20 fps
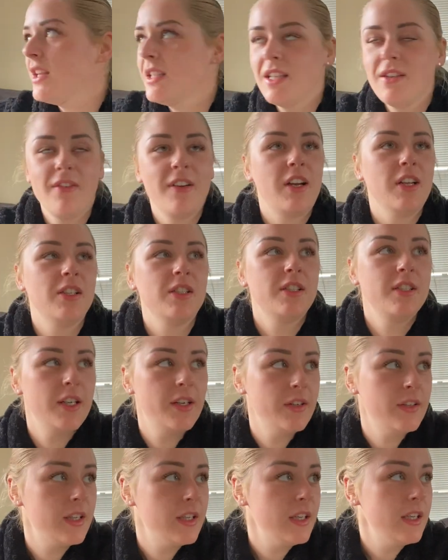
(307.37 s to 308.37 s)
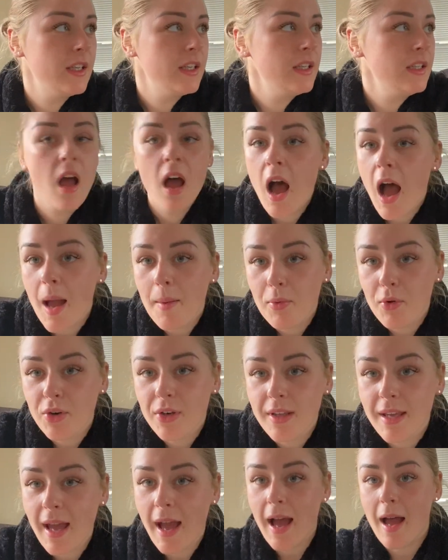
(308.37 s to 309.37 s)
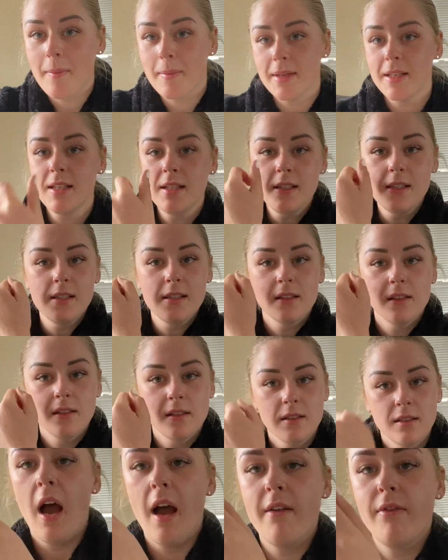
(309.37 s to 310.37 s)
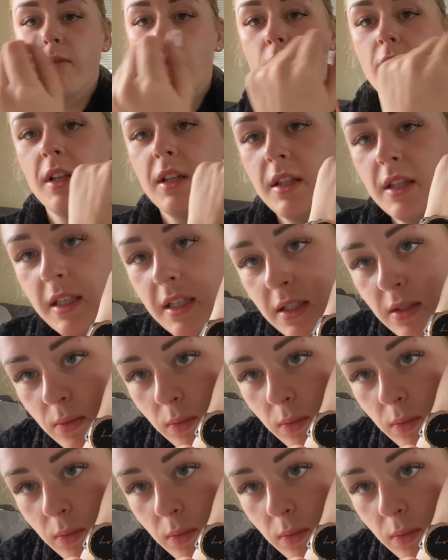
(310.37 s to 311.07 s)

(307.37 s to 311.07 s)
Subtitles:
else have I got to tell you? I bought a Garmin. I've wanted this